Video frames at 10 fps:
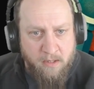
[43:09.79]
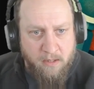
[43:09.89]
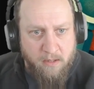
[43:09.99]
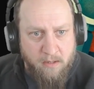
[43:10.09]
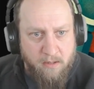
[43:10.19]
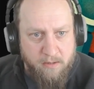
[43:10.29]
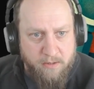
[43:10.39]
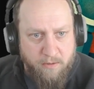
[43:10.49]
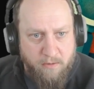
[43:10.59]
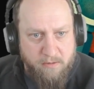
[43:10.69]

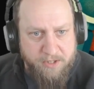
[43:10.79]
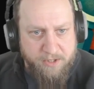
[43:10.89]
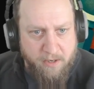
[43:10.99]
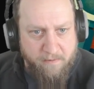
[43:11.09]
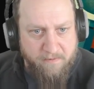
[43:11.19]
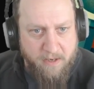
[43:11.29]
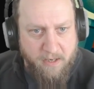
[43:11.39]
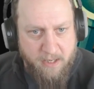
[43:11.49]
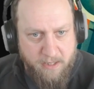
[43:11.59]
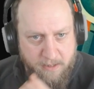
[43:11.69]
The original
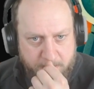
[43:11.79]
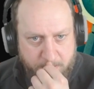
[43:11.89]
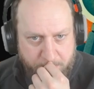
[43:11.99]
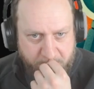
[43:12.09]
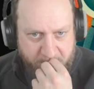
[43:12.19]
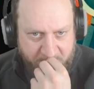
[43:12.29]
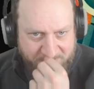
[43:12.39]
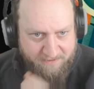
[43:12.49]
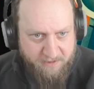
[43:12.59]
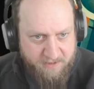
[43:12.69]
VI is a product
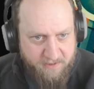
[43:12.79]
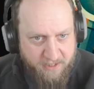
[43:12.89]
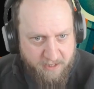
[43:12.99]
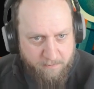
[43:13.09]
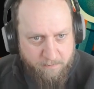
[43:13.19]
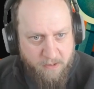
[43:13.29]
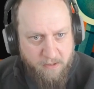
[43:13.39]
of its time.